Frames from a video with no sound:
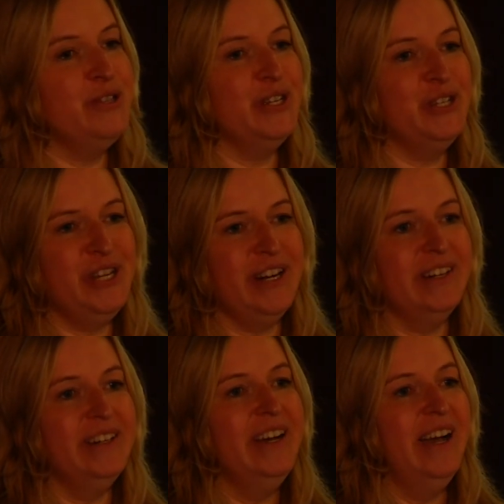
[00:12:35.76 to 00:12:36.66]
this
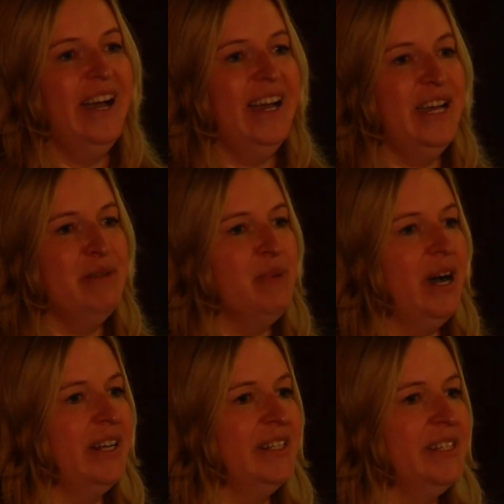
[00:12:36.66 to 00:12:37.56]
year.
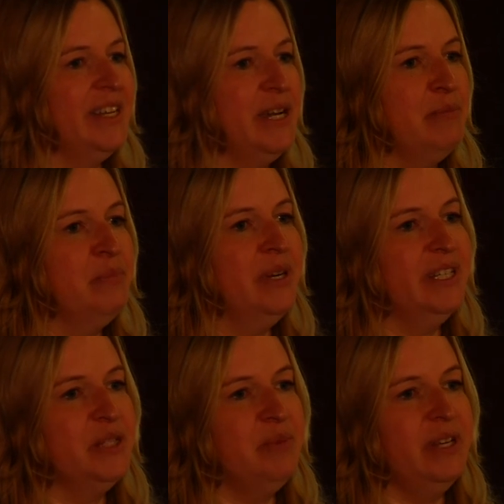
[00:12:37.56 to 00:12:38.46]

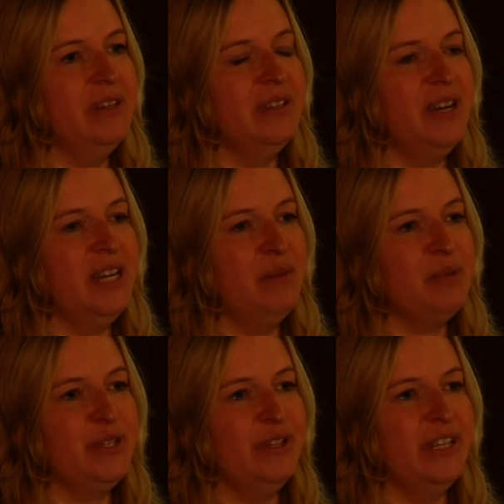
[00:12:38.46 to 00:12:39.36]
It's been an
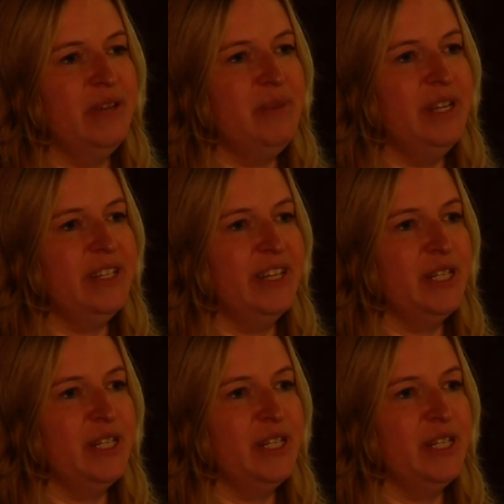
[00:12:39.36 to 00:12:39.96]
absolutely amazing